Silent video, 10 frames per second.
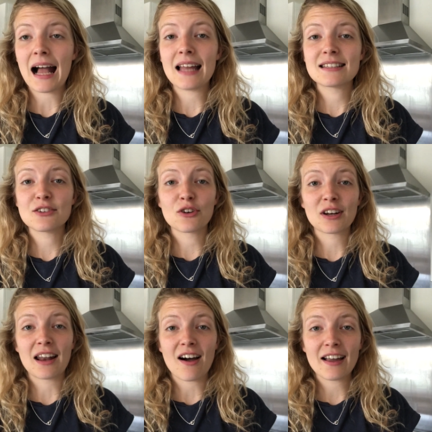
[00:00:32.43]
and not
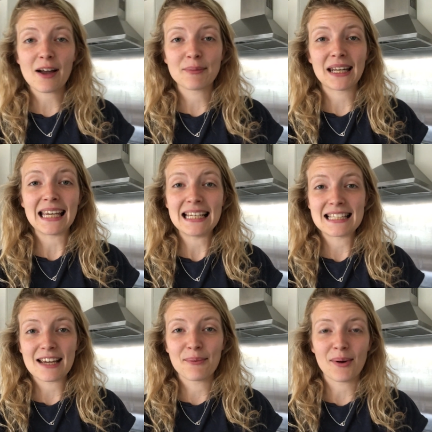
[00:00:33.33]
gonna lie I'm gonna
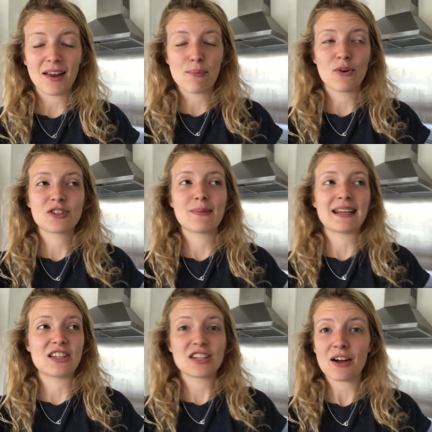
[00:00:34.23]
eat it while I watch
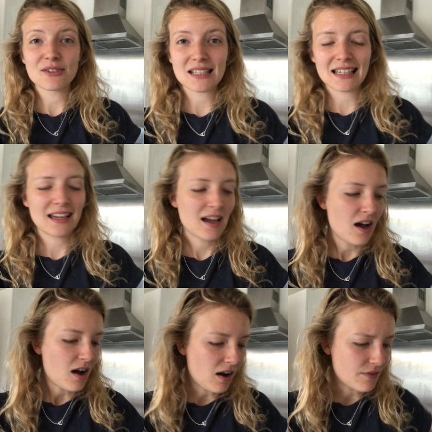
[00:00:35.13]
Made in Chelsea.
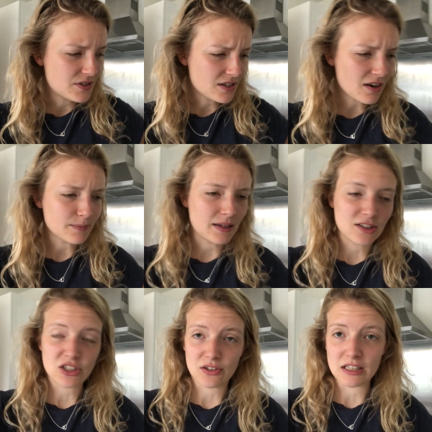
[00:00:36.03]
I've started Made
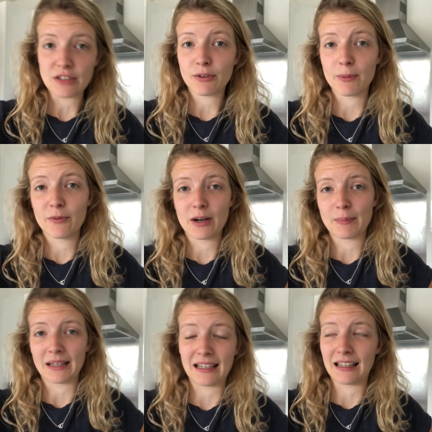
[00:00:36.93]
in Chelsea from the very
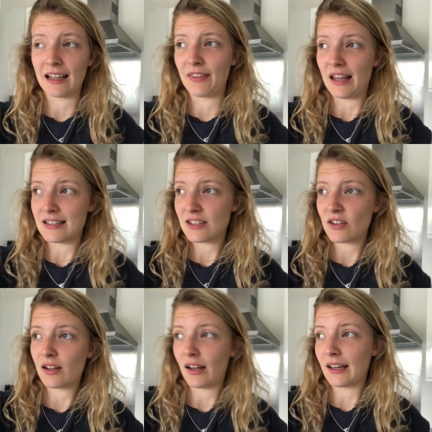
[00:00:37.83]
beginning and there's
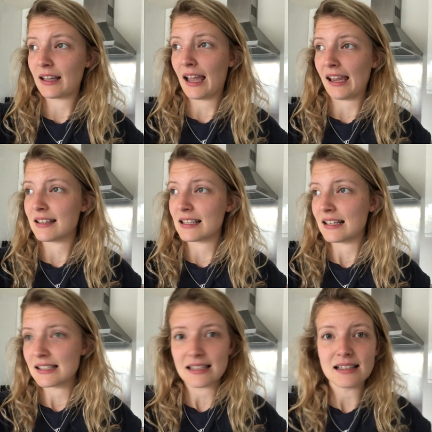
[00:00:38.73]
like
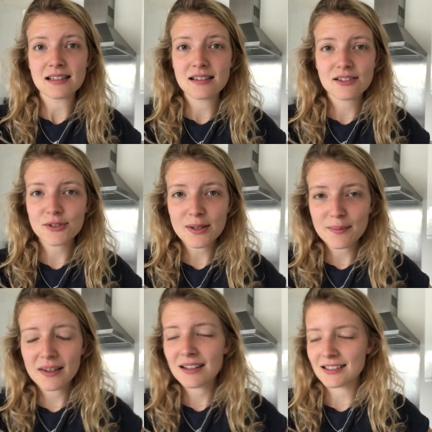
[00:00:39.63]
18 seasons or
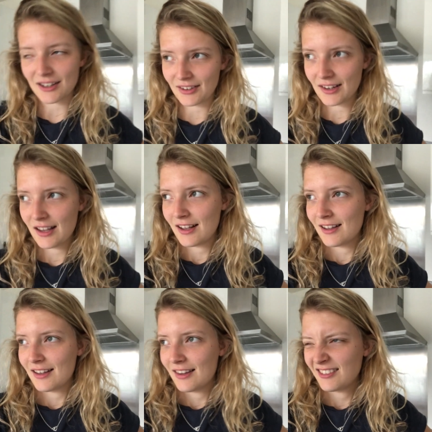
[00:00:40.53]
something so
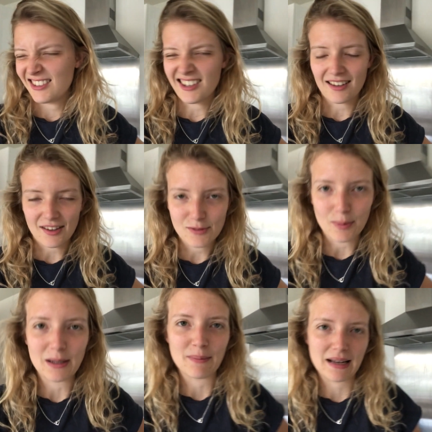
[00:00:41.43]
you know, that was
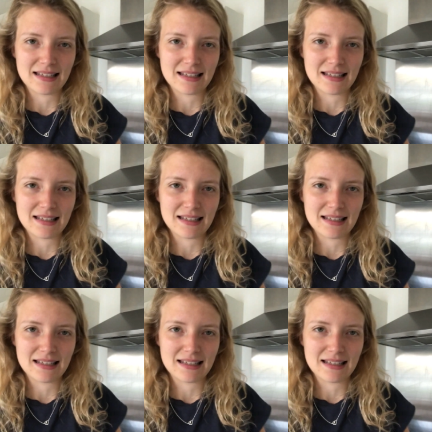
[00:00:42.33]
probably a bad